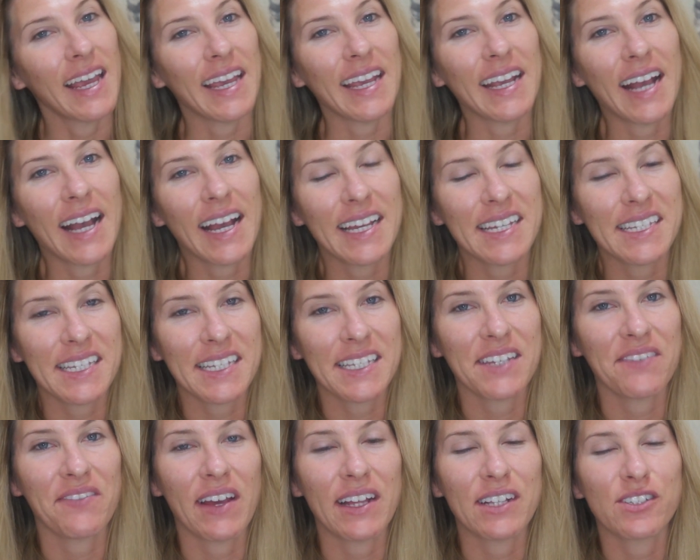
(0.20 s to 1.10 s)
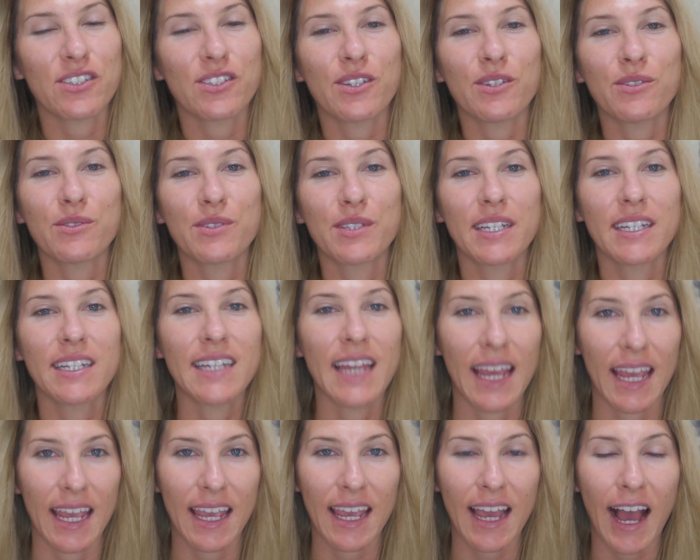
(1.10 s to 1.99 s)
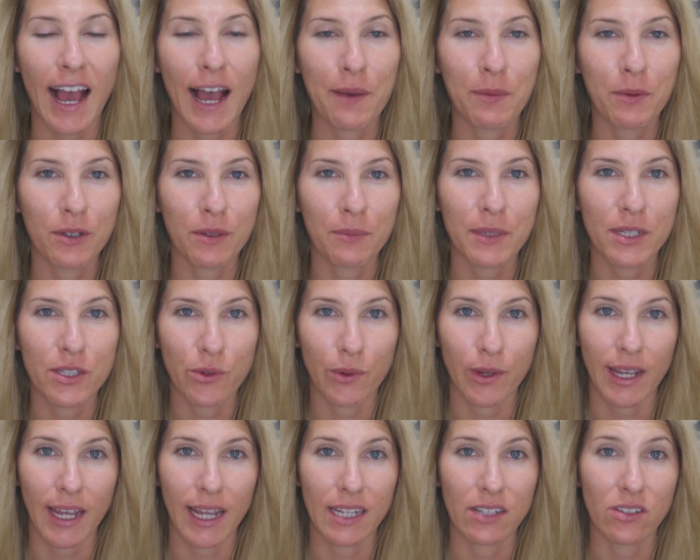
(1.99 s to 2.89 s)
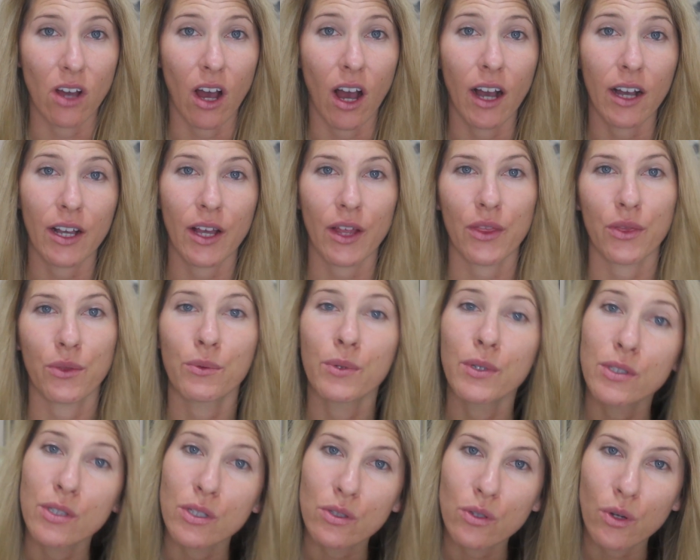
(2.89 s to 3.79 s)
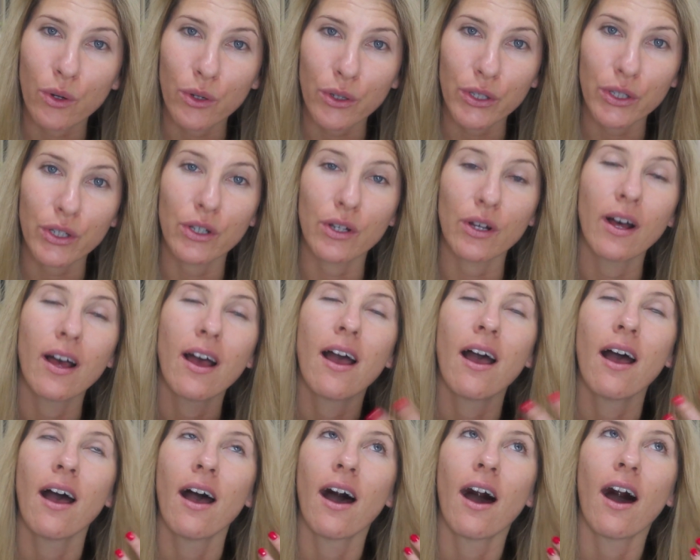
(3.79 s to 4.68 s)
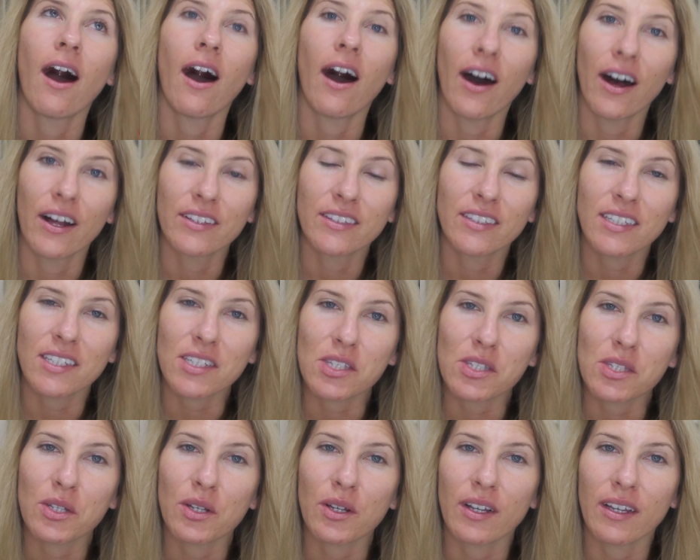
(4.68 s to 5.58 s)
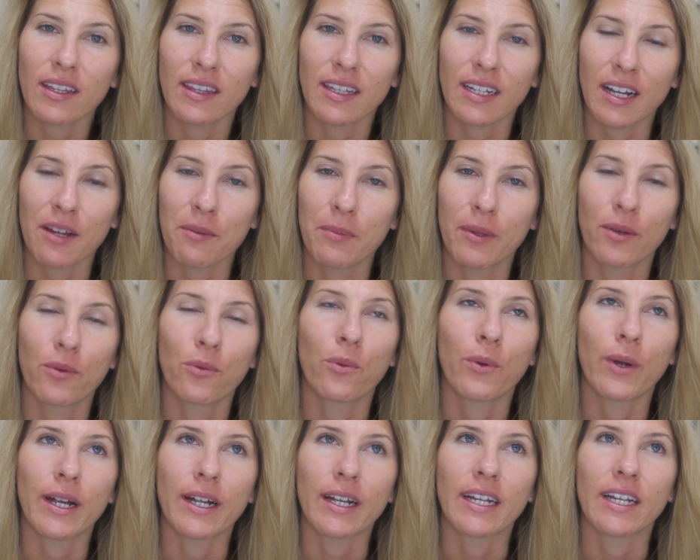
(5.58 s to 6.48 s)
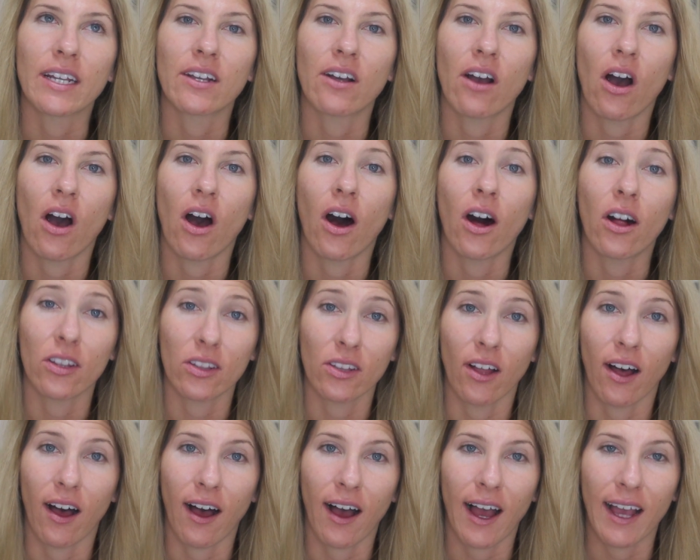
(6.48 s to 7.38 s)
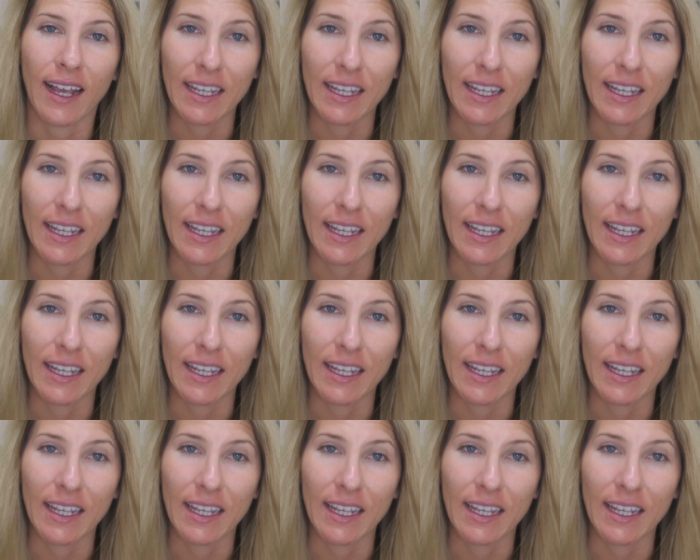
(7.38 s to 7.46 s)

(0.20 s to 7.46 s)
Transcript: Hey guys, it's Ivett. So today I'm going to be doing a talk through tutorial on this look that I've been wearing a lot.